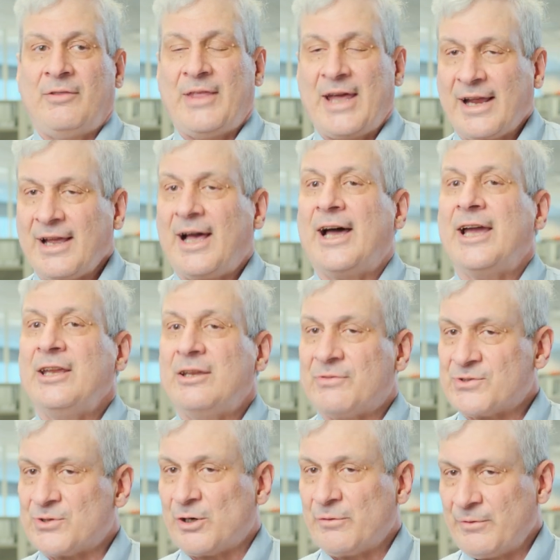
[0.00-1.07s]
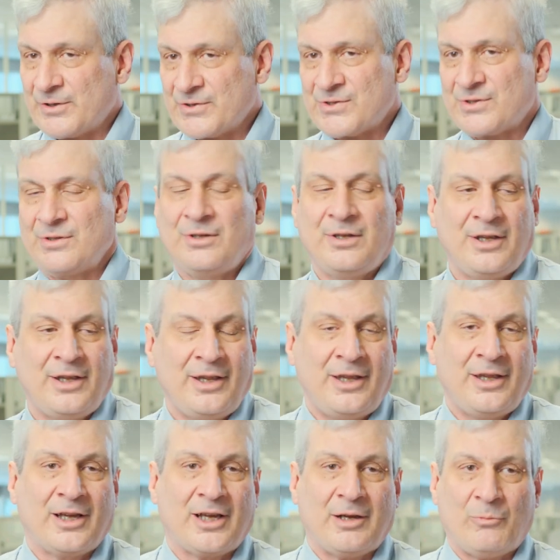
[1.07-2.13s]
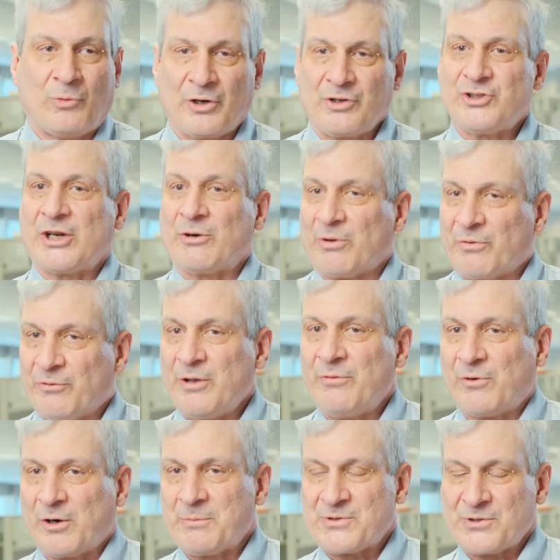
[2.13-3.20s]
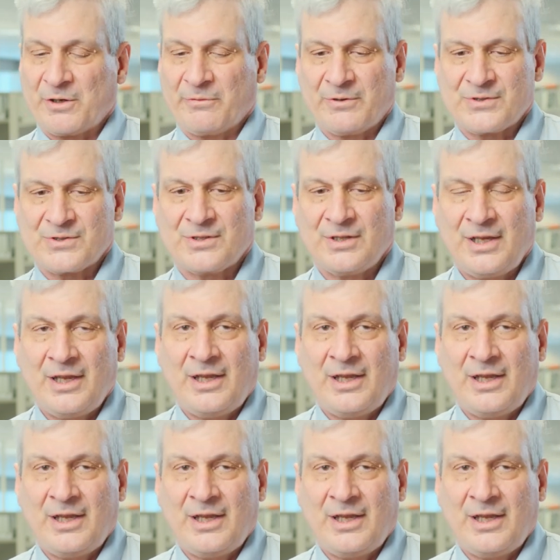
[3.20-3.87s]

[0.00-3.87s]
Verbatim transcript: that kind of surface, a uh, more general freeform surface,